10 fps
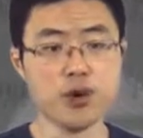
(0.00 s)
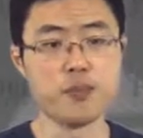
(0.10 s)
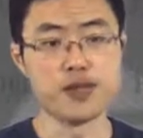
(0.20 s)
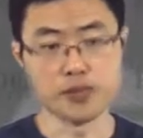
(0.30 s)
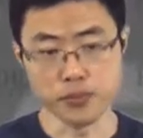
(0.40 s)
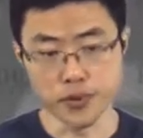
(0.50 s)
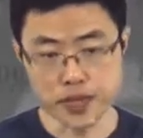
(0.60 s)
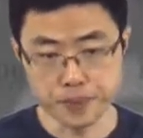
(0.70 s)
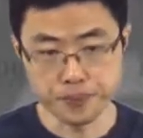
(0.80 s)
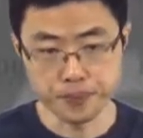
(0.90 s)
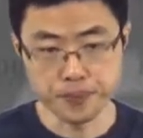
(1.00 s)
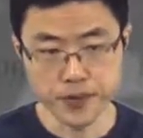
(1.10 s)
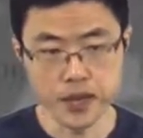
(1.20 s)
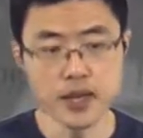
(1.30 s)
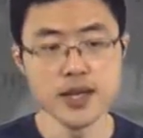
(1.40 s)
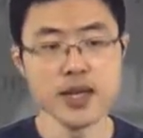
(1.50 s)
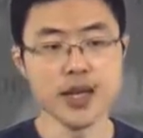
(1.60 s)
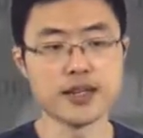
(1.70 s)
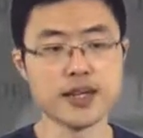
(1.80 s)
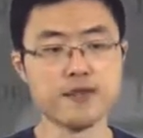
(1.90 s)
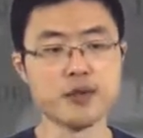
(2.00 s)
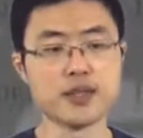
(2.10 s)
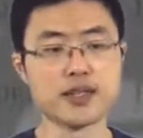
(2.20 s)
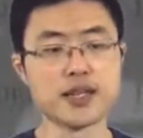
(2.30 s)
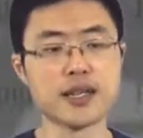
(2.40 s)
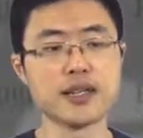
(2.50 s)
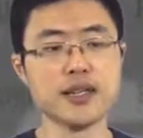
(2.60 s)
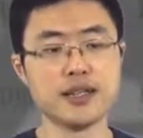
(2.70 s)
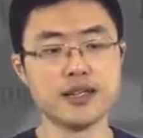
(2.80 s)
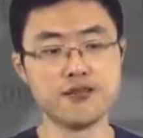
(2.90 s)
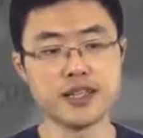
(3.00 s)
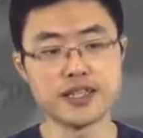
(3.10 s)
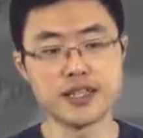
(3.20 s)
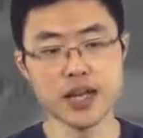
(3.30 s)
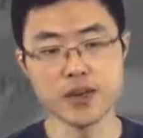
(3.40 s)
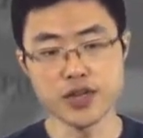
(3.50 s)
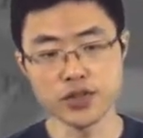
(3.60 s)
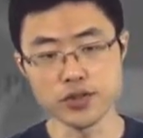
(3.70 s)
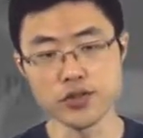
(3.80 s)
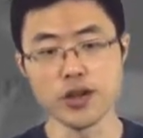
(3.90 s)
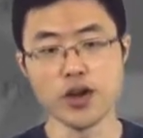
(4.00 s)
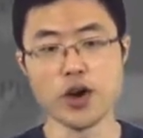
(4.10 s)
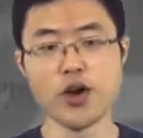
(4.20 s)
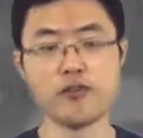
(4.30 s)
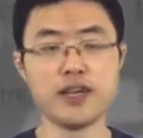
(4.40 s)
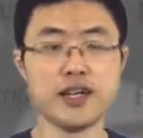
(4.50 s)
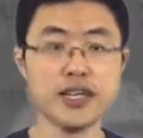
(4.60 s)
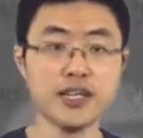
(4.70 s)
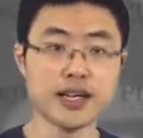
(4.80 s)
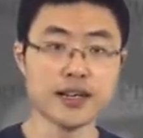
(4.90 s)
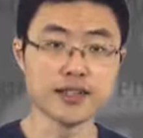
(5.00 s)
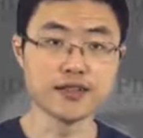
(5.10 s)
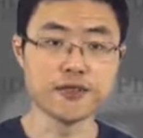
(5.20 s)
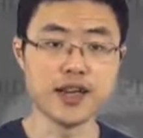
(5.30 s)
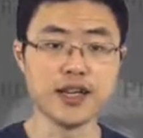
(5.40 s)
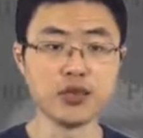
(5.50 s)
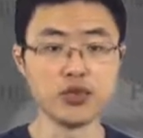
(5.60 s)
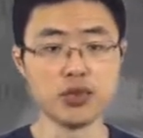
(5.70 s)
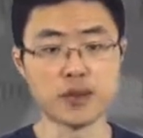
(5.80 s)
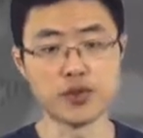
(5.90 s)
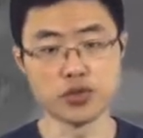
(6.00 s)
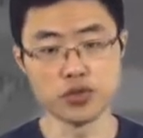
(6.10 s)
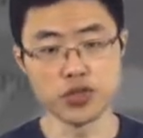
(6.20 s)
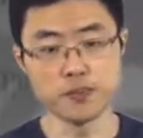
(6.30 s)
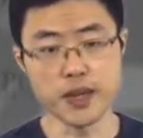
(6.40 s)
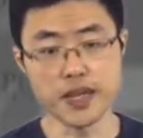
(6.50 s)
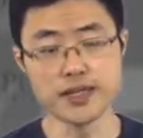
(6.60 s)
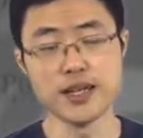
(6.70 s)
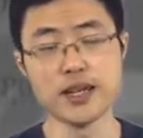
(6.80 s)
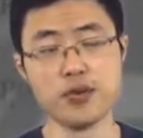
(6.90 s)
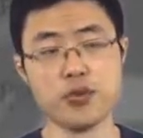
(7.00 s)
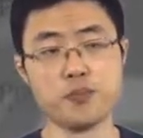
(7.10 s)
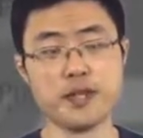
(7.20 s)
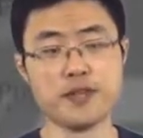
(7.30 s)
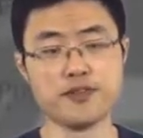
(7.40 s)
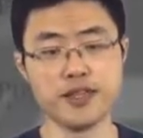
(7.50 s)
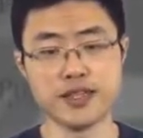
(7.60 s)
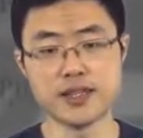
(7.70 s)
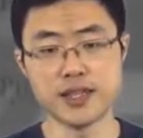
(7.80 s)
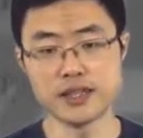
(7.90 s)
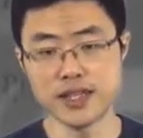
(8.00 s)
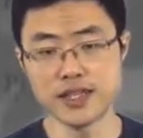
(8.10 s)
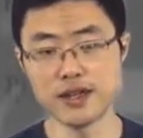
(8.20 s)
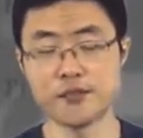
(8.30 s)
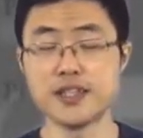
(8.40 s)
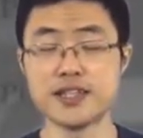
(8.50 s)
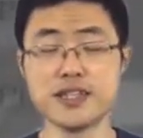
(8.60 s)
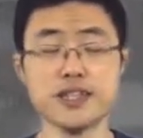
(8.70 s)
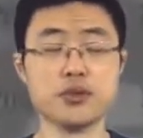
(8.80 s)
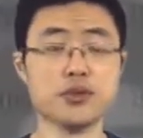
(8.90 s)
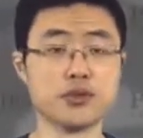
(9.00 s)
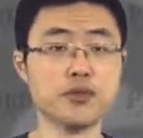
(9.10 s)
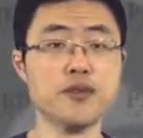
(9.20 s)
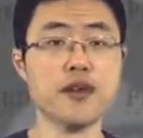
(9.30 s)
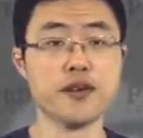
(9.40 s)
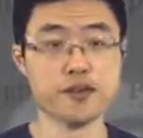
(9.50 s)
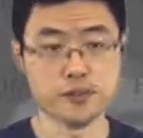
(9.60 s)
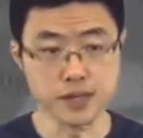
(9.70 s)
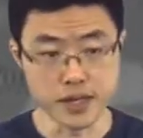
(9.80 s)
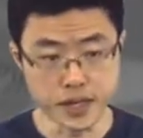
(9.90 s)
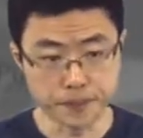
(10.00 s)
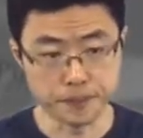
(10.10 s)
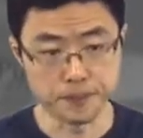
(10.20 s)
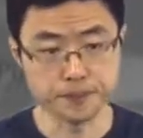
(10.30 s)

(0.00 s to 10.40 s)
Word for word: would be three. Okay, and therefore we say that the VC dimension of a linear classifier in two-dimensional space would be V, uh, D of VC equals to three.